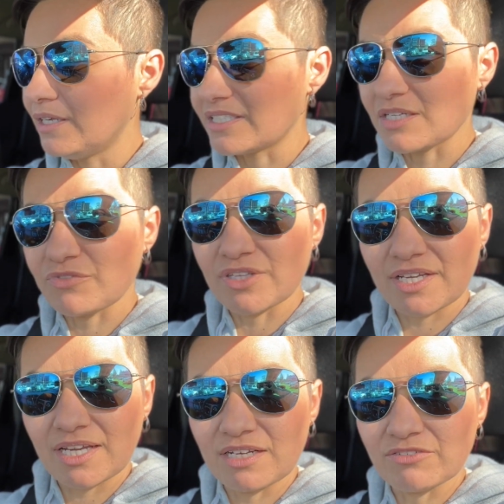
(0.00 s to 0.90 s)
except for
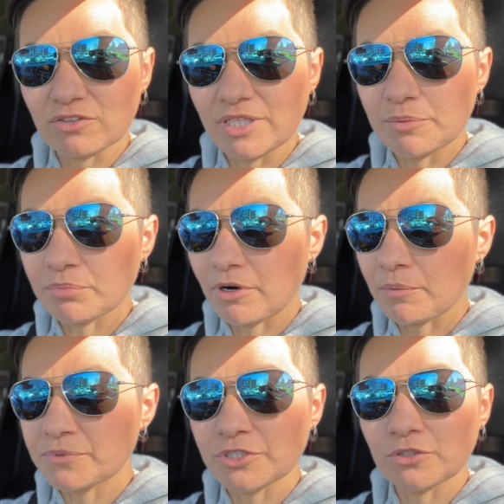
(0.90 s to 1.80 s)
that kind of little
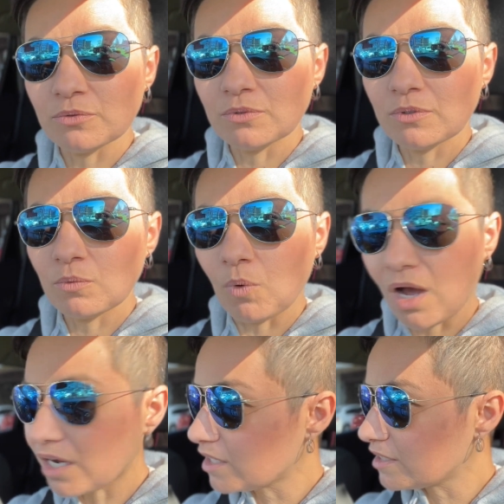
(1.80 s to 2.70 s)
impromptu
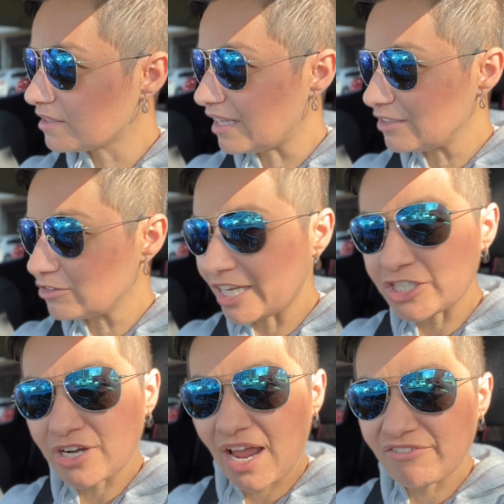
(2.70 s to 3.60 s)
walk, that little
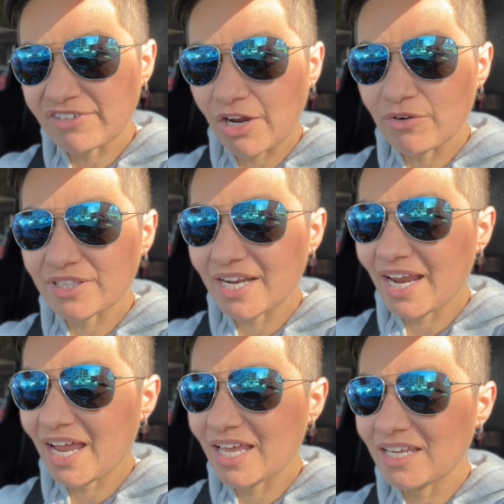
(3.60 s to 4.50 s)
extra half an hour that I
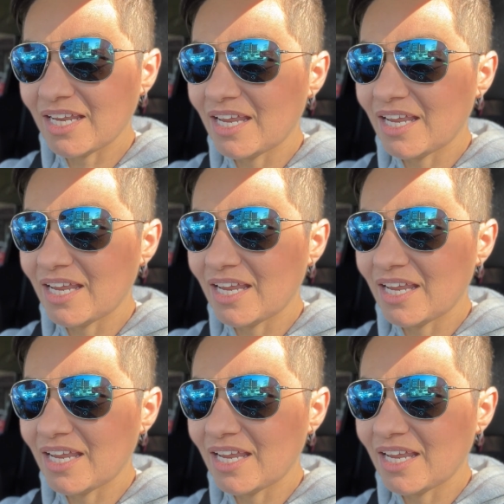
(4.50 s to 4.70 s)
had.